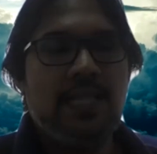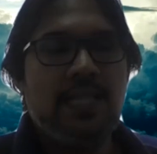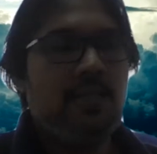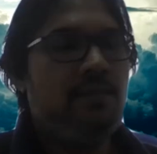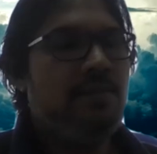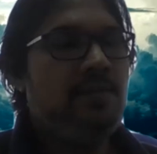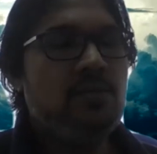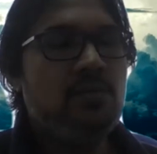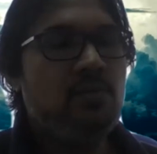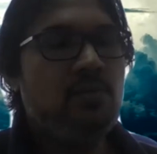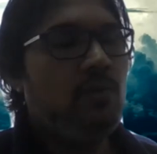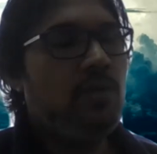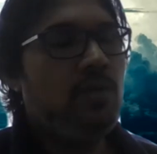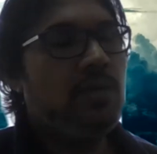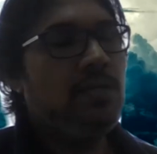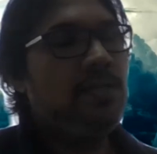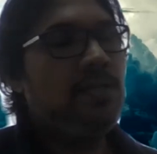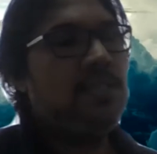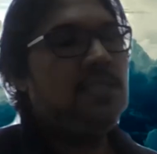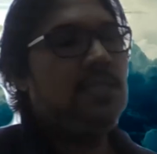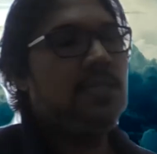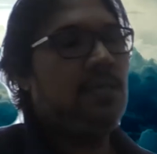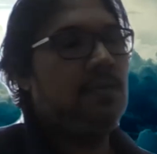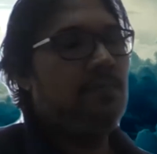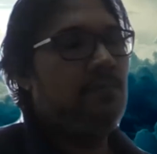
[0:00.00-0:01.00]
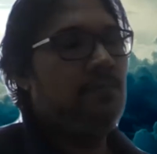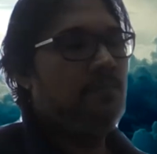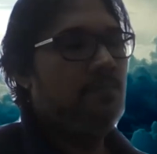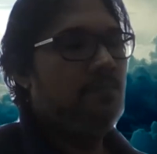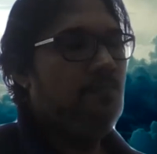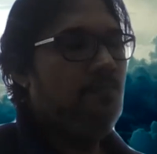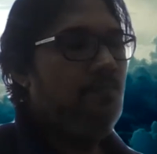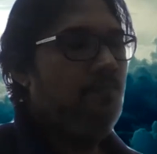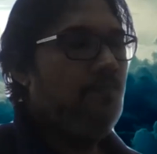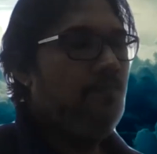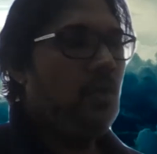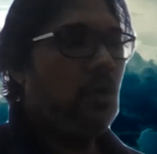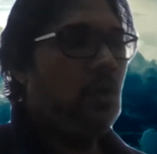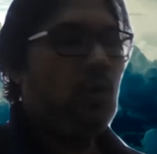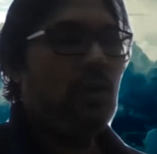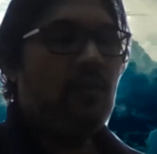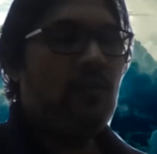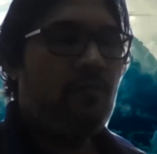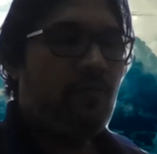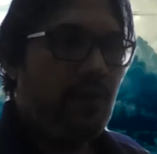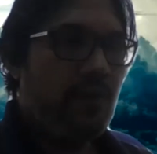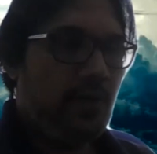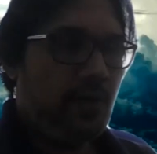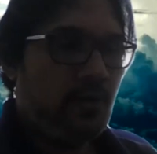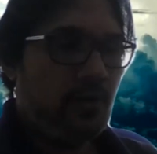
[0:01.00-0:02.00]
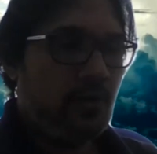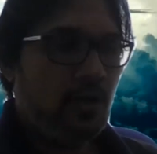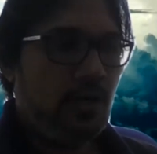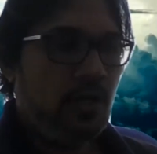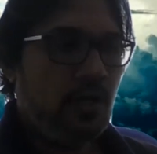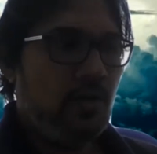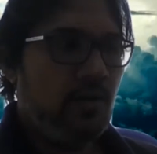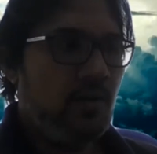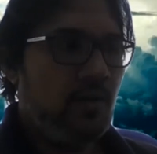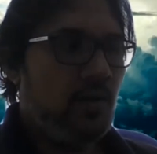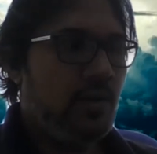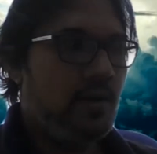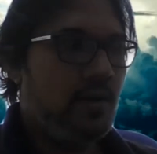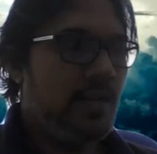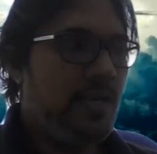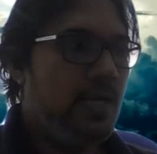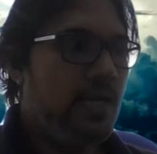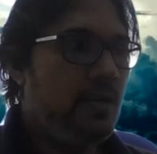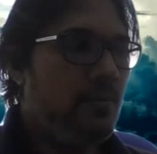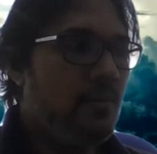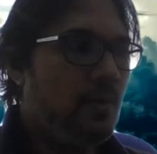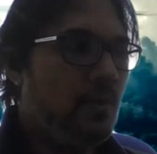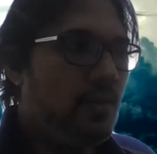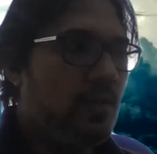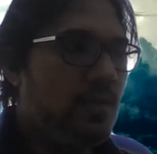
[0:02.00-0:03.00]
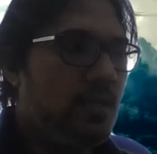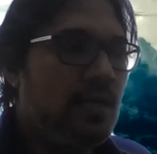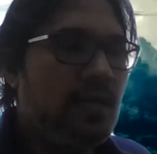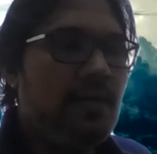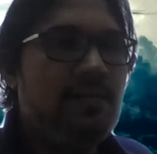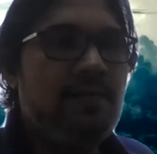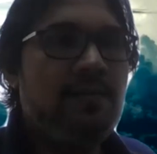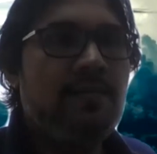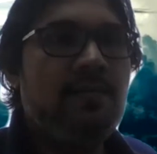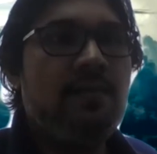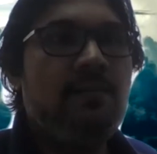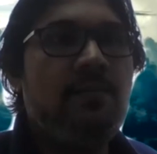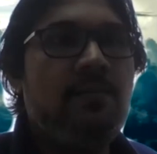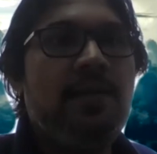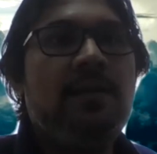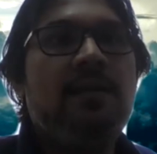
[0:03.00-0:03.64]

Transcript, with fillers: otherwise you don't understand you have to reflect on it you have to read about the criticism